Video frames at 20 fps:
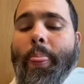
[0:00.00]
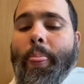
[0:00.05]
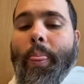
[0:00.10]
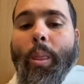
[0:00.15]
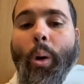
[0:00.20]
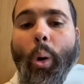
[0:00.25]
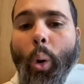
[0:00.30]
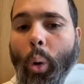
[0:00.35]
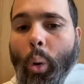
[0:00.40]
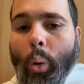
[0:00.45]

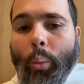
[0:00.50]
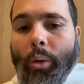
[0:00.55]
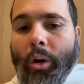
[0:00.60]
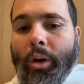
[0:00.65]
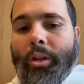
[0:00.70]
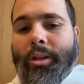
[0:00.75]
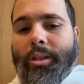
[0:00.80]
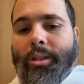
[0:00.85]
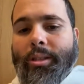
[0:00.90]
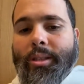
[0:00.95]
No,
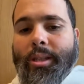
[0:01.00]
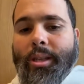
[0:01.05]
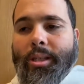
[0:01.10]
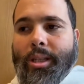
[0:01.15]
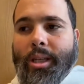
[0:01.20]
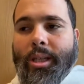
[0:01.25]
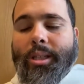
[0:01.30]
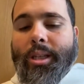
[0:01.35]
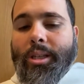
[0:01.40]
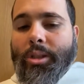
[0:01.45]
brothers and
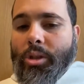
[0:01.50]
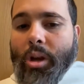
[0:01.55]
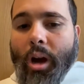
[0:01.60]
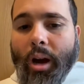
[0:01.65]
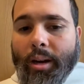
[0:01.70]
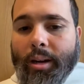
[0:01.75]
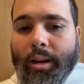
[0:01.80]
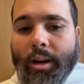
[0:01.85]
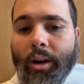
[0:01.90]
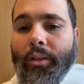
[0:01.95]
sisters, it's
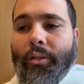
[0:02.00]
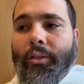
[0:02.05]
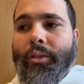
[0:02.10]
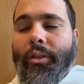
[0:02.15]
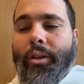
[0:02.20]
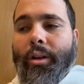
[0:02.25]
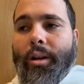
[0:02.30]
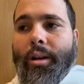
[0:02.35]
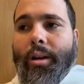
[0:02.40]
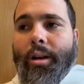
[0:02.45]
not enough.
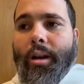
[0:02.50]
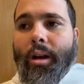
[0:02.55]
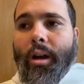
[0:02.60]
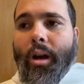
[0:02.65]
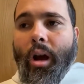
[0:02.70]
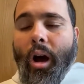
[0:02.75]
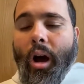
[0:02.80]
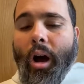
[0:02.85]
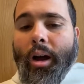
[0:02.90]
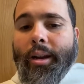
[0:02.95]

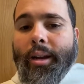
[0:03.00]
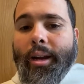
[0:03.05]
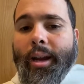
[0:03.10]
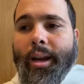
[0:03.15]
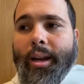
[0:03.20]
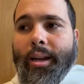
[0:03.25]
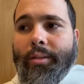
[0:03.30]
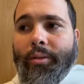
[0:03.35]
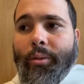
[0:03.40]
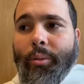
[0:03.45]
God,
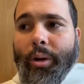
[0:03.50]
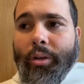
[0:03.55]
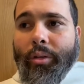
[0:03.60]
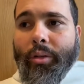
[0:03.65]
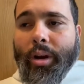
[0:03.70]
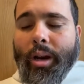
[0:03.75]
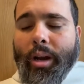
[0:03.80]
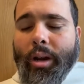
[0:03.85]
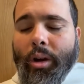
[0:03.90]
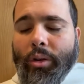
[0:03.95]
if we
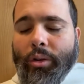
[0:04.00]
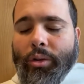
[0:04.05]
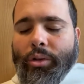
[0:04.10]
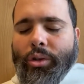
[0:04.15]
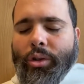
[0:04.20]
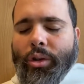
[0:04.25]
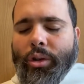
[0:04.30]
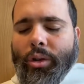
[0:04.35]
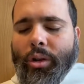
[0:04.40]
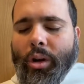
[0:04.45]
really
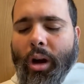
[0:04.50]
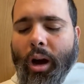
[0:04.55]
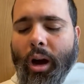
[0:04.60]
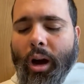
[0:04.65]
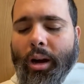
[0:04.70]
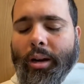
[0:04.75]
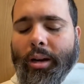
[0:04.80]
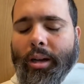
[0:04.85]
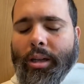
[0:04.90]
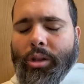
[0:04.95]
understood
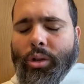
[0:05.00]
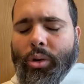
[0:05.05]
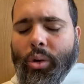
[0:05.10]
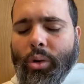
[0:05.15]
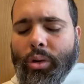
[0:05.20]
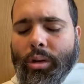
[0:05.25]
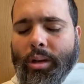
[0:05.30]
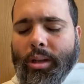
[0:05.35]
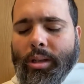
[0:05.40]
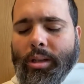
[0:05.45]
God and his
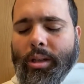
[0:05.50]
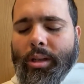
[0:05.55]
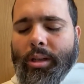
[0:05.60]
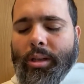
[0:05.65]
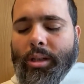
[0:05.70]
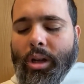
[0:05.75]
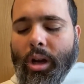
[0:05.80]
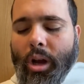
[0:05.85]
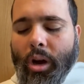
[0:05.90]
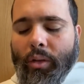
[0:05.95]
goodness and
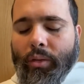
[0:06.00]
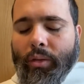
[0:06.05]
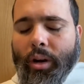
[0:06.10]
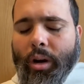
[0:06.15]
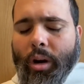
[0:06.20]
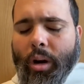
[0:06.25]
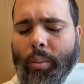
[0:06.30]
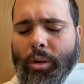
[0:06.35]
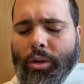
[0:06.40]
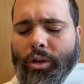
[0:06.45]
his love
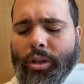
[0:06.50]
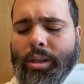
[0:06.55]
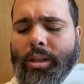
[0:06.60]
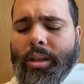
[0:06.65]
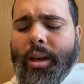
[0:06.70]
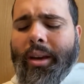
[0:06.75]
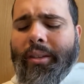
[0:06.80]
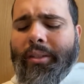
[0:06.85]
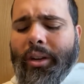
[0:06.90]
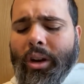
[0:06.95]
and how much he's
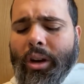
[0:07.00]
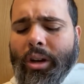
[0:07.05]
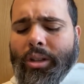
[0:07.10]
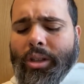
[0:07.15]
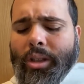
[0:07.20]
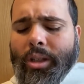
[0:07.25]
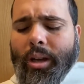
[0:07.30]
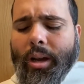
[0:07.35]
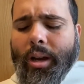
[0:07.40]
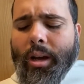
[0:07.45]
given
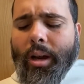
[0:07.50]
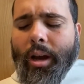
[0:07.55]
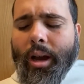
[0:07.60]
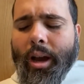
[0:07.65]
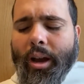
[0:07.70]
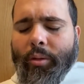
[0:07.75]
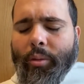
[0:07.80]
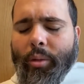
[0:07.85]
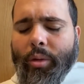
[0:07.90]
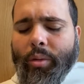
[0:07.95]
us,
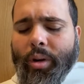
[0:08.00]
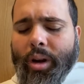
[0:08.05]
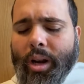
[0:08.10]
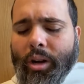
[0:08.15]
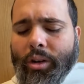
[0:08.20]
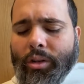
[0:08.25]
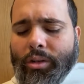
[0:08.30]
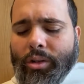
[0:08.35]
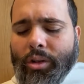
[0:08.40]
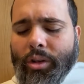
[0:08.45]
if we really
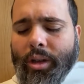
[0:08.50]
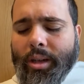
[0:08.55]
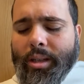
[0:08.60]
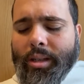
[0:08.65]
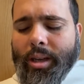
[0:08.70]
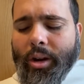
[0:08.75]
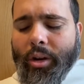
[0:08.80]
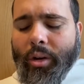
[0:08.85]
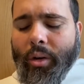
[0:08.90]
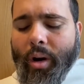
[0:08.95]
understood his
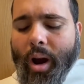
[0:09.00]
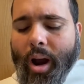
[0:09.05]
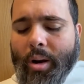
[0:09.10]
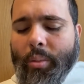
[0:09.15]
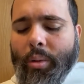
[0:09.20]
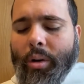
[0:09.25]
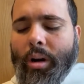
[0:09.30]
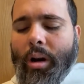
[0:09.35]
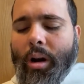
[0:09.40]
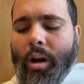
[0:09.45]

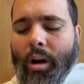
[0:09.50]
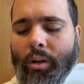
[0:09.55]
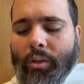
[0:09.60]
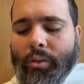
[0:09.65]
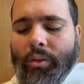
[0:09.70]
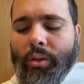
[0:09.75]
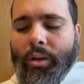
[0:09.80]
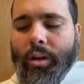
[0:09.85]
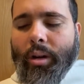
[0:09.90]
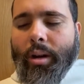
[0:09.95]
incredible
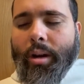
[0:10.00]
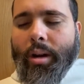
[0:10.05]
love,